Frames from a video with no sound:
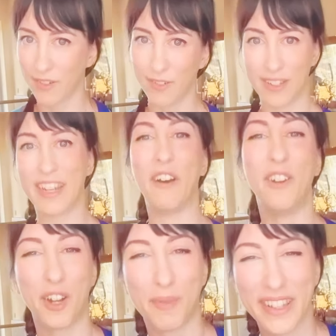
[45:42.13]

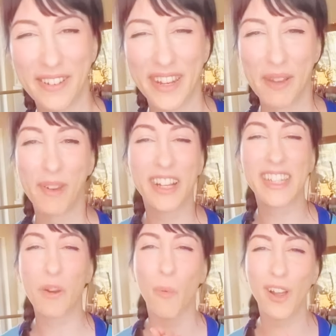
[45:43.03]
DVD, because
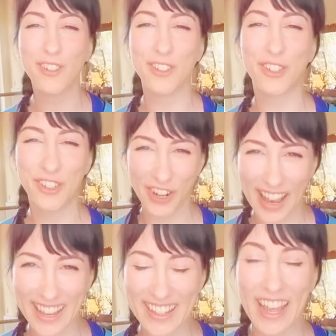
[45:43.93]
I want you to try
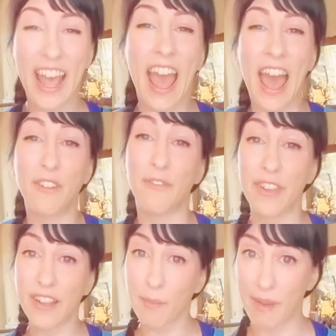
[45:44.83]
it and feel
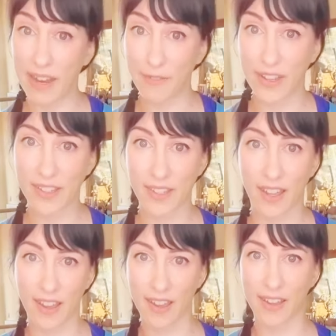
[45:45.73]
the benefits
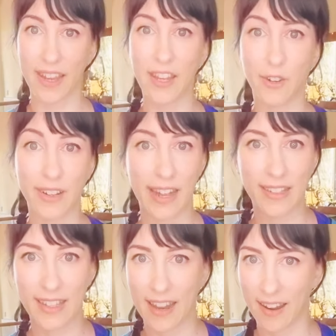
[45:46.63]
in your dance
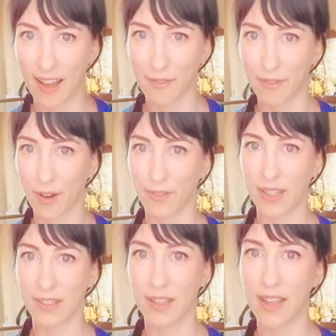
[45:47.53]
and life of
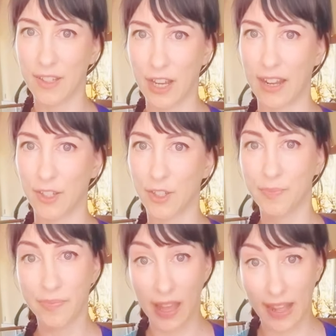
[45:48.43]
this challenge.
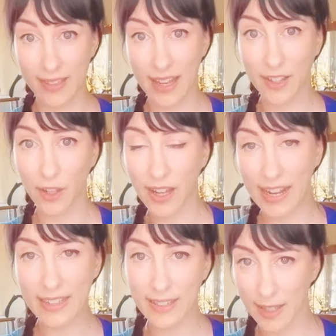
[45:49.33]
I'll send all the
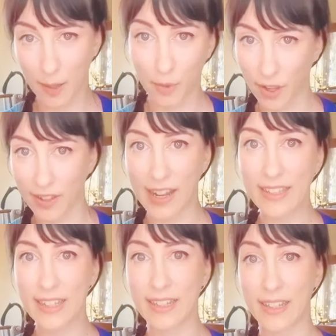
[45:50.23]
links, I'll put all the links
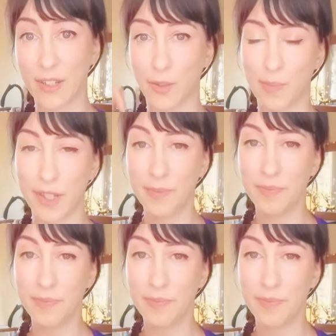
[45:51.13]
in the description.